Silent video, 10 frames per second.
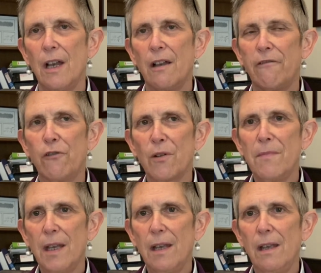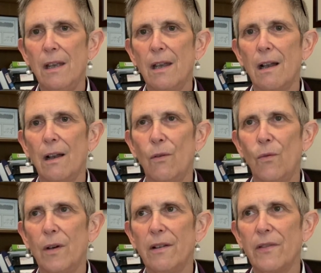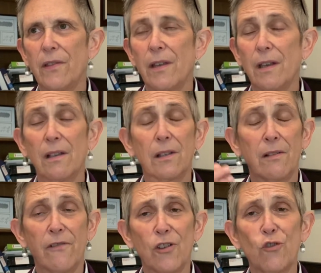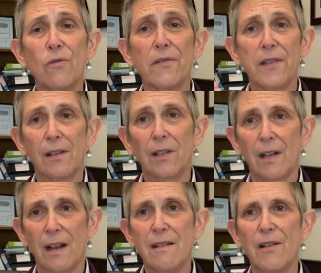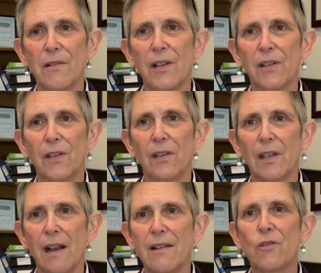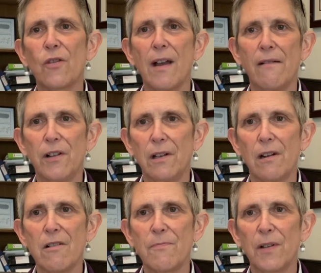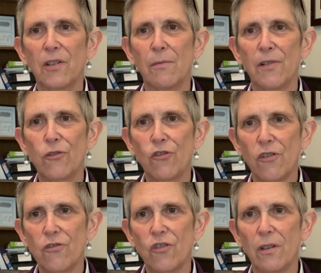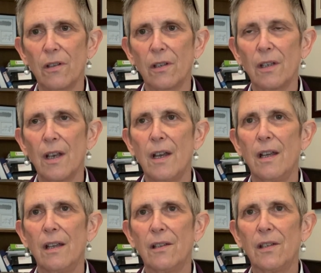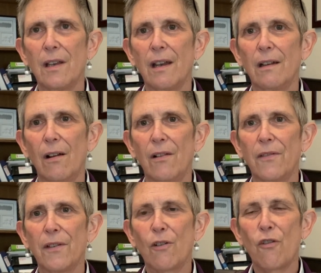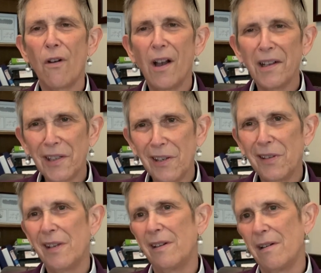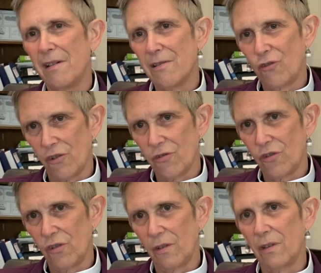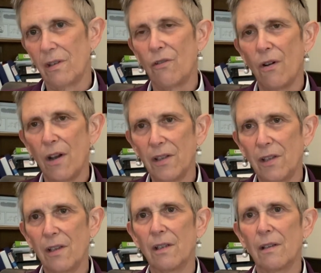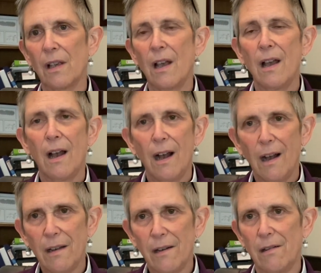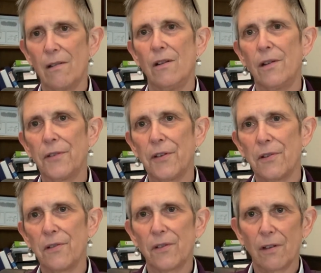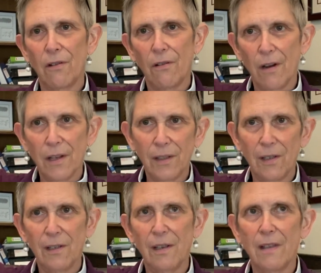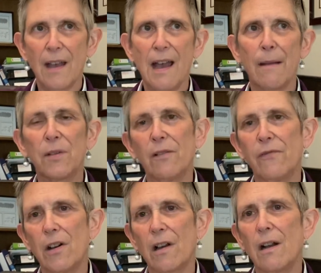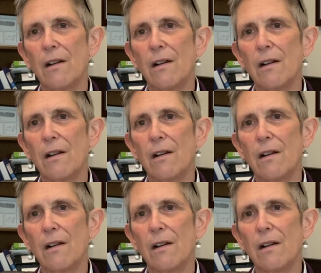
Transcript: For me, one of the things, the visual things that I notice as I travel in our Episcopal churches is that the crosses in our churches, the crosses on our altars, the crosses in the apse of our